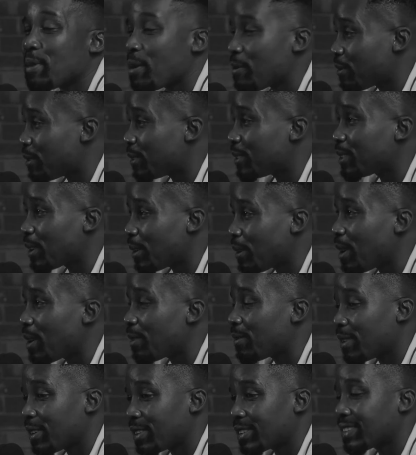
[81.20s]
my future
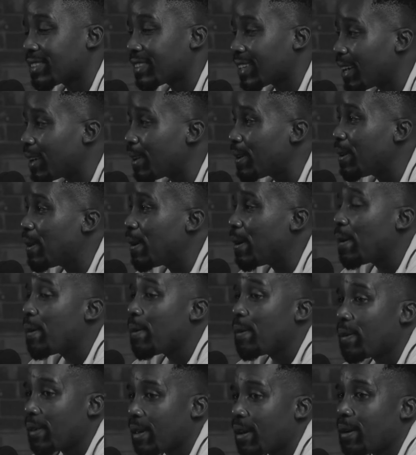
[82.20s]
wife, I would say.
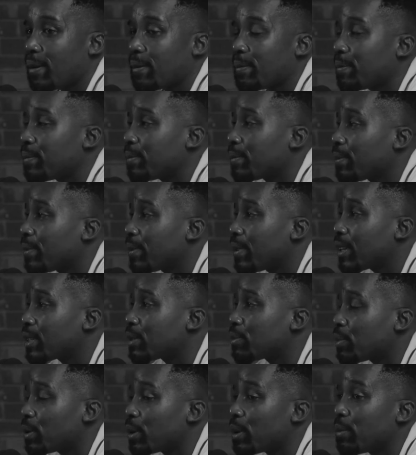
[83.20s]
Yeah. That's
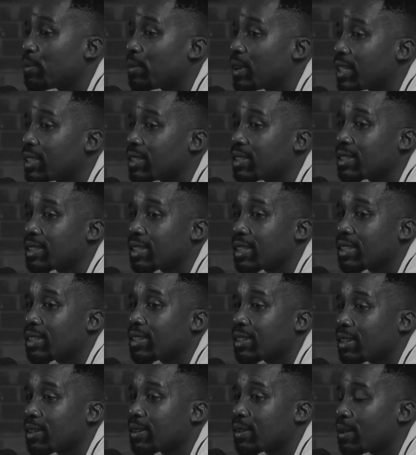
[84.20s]
pretty much.
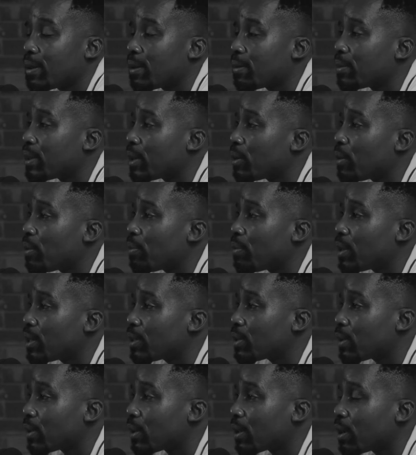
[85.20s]
And I mean, we've been
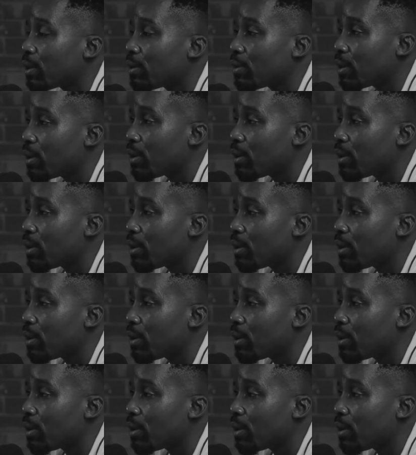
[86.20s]
together for